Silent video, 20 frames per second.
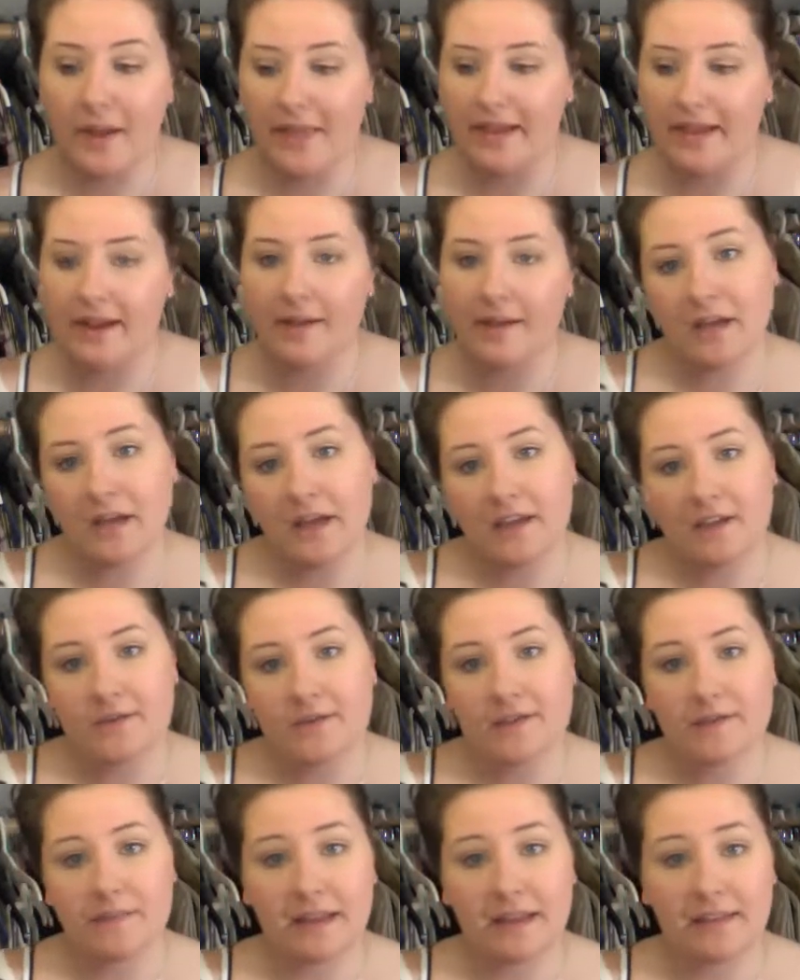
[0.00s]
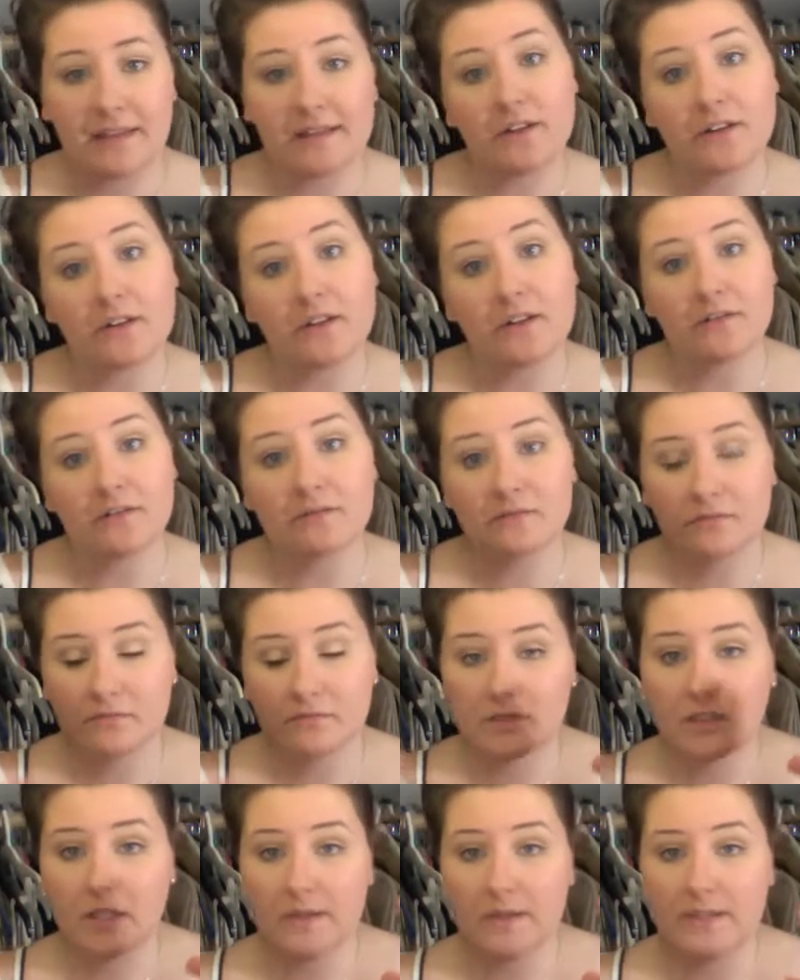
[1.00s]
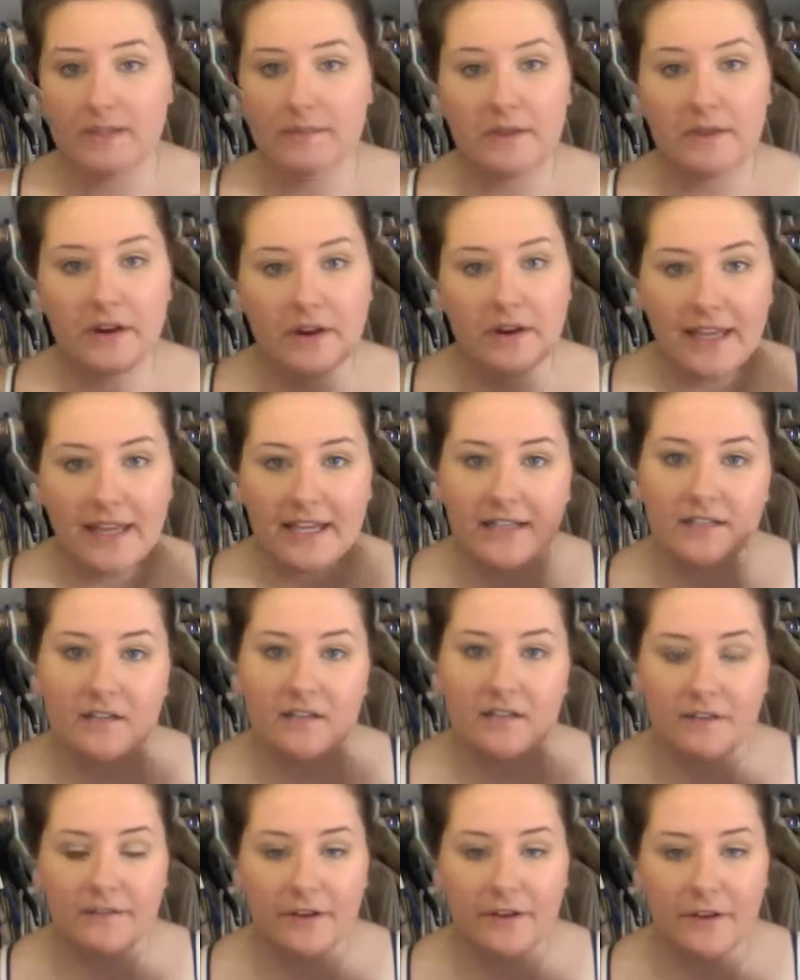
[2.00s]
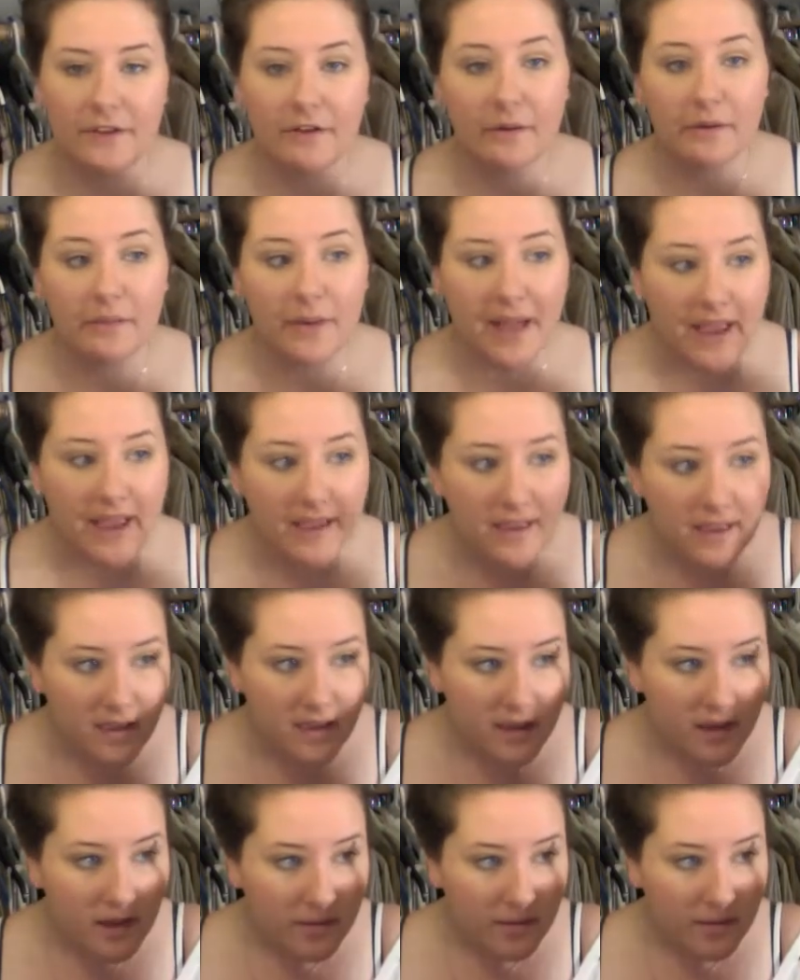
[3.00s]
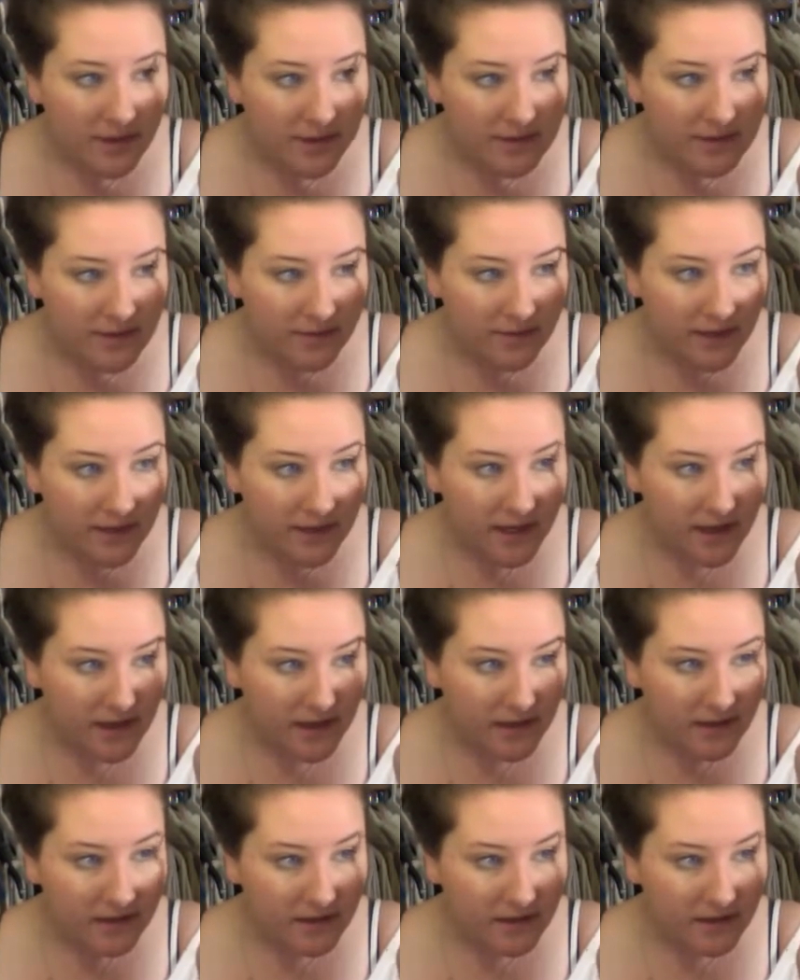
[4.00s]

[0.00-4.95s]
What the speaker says: Like, I'm not using my little close-up mirror. I like to look further away because I feel like